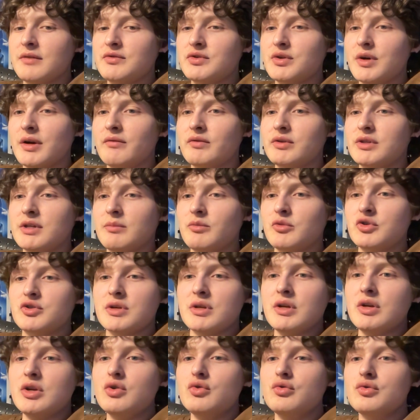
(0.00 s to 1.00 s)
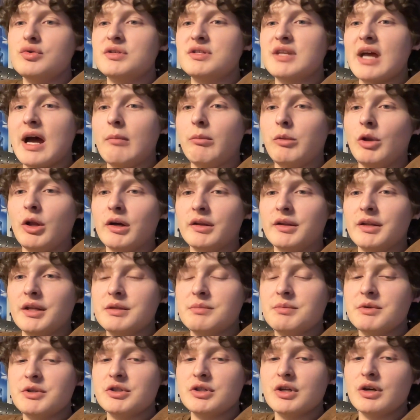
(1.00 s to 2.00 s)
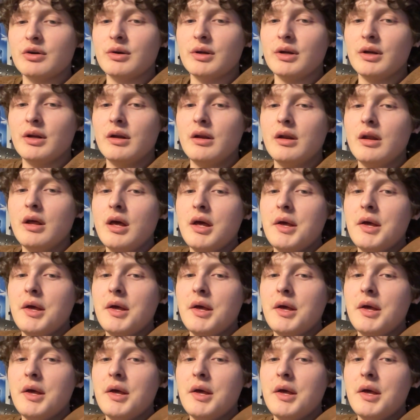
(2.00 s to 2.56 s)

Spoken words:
so every time there's a new stat block that's been generated,